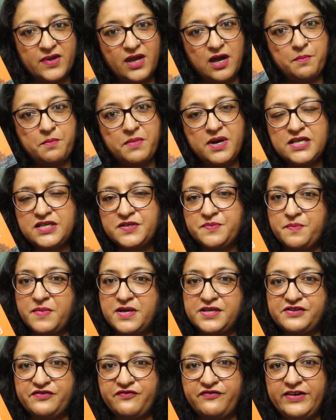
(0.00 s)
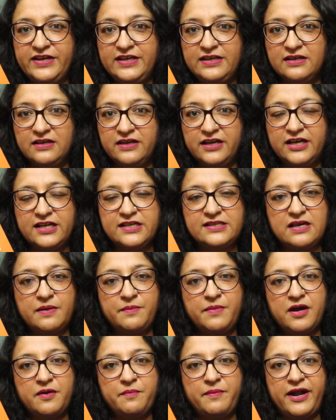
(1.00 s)
A must read. It is
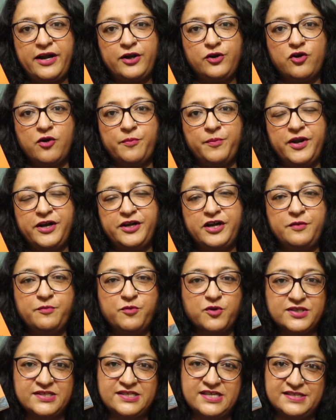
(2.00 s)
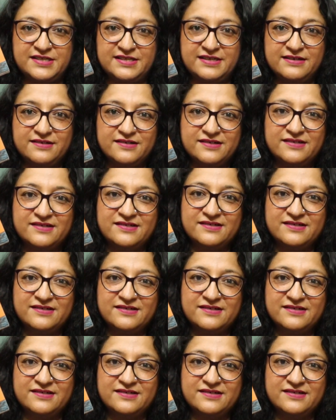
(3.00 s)
among my top rated books this year.